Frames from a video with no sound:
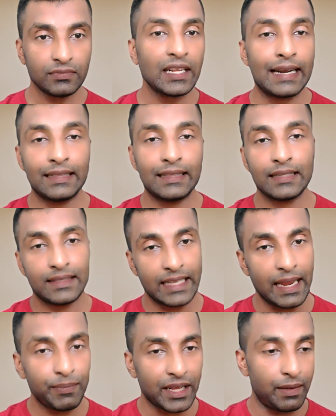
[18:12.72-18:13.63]
At the
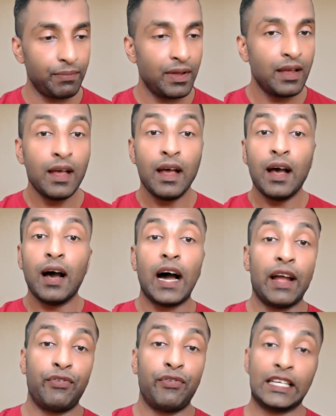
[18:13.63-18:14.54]
same time,
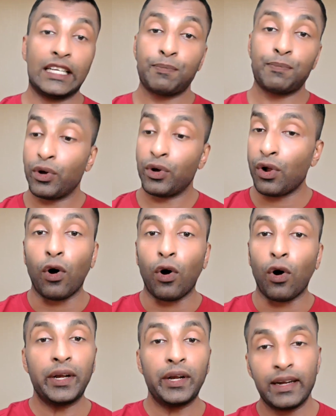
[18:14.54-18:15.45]
I would explore
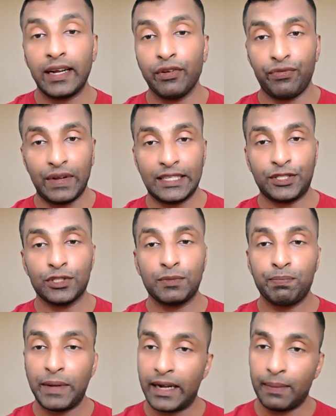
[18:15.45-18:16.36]
alternative ways to
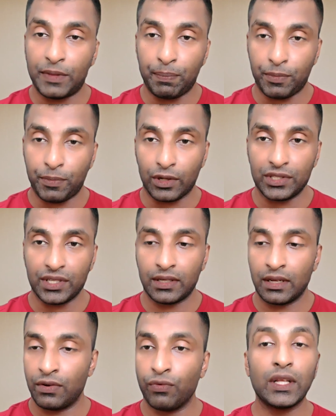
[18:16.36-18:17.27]
speed up the
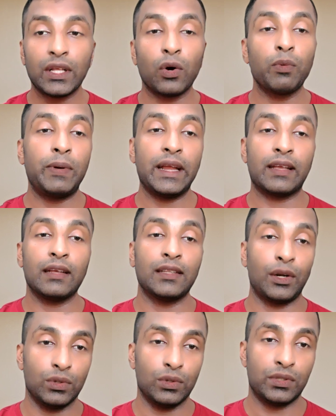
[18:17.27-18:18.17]
project without breaking the
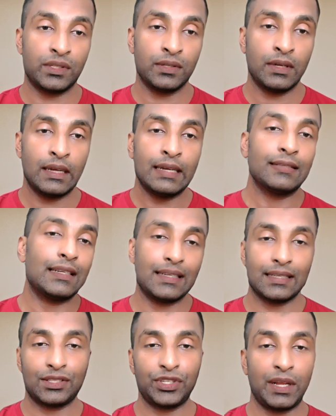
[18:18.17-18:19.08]
rules, such
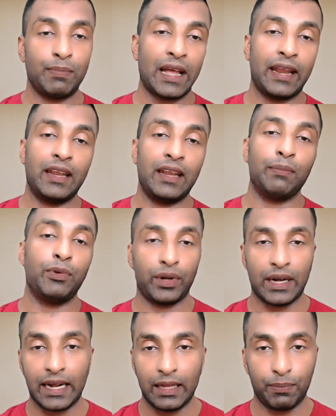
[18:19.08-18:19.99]
as streamlining
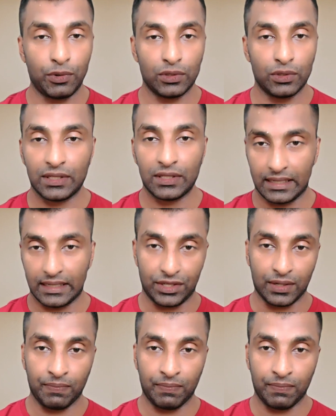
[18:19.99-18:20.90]
bureaucratic process,
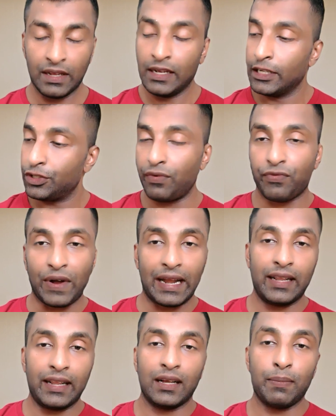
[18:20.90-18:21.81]
etc. So you're
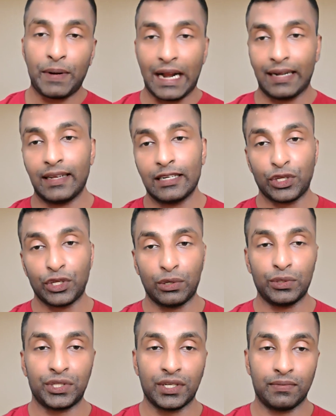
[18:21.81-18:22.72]
finding a practical
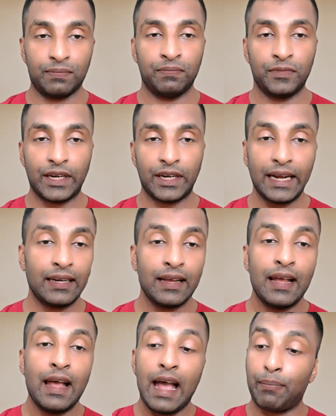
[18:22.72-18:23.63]
solution, right?
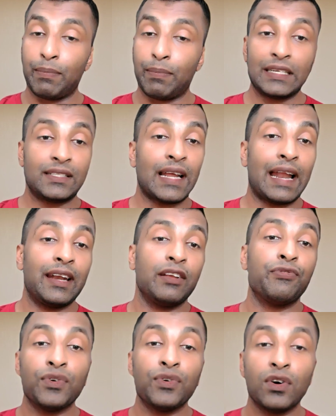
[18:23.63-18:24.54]
And by standing
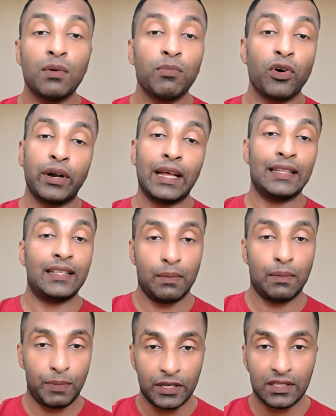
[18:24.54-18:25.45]
firm on
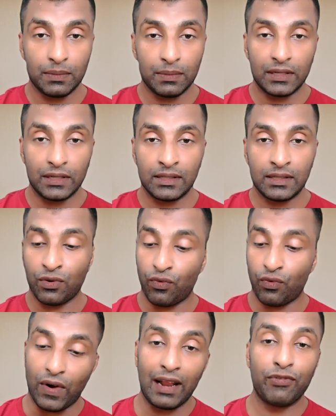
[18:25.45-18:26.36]
ethical principles
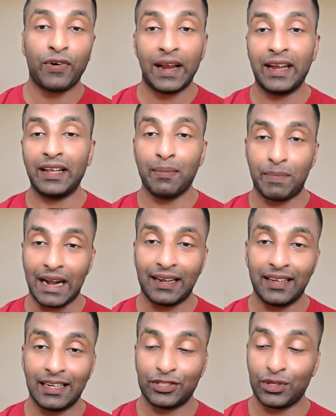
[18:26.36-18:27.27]
while finding a
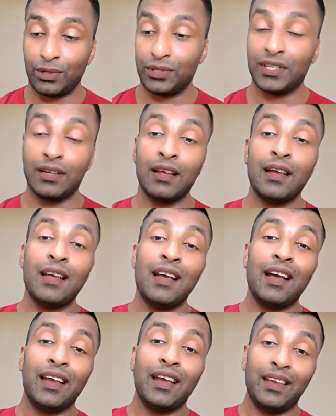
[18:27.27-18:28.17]
practical solution,
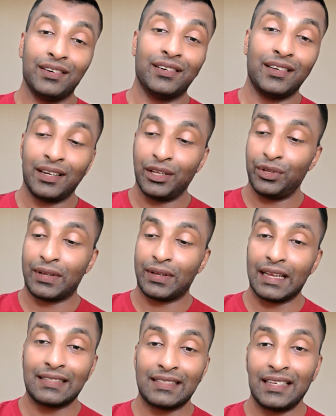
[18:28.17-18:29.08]
here you
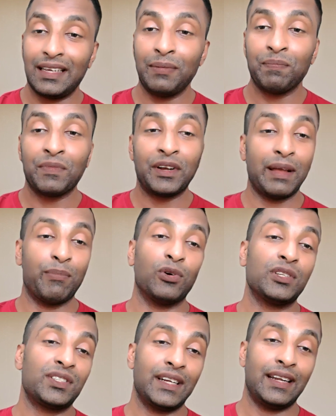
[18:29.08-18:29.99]
can see
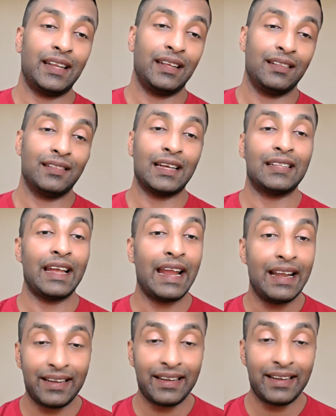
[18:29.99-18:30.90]
demonstrating that the
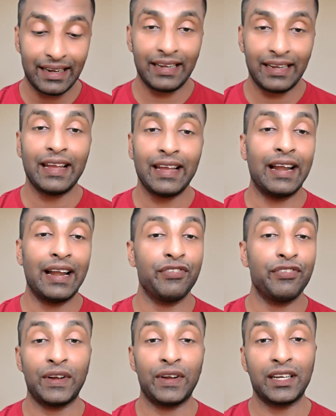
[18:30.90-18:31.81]
integrity and
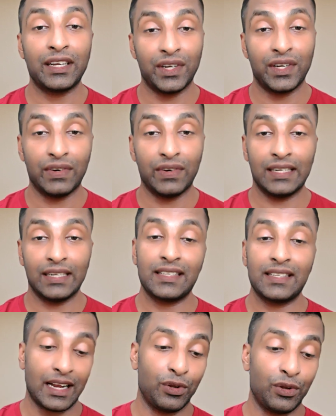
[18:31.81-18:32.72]
effective governance
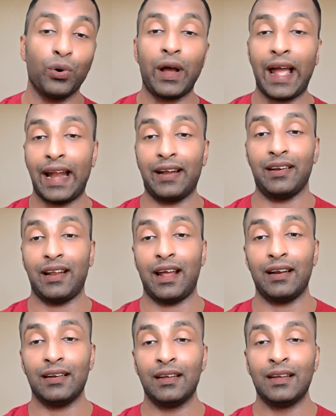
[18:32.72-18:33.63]
can go hand in
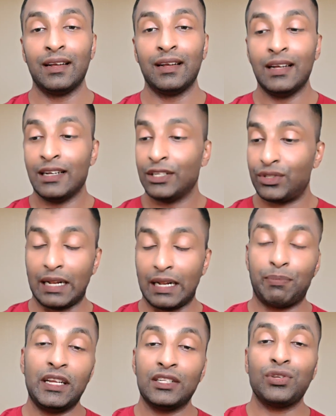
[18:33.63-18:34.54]
hand. So that
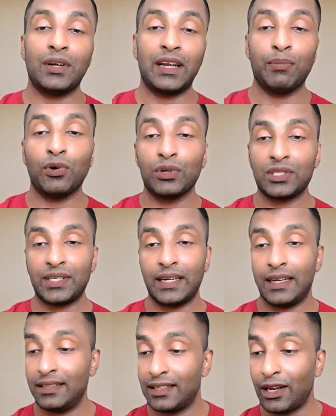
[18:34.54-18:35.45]
means you're
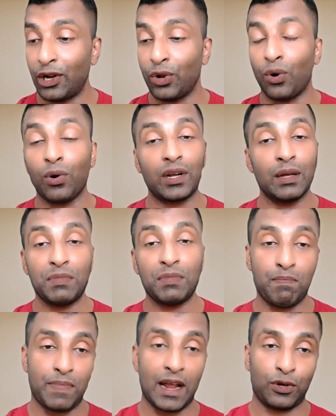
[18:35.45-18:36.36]
demonstrating the long-term
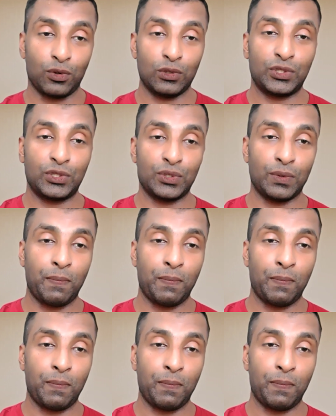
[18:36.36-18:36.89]
impact also.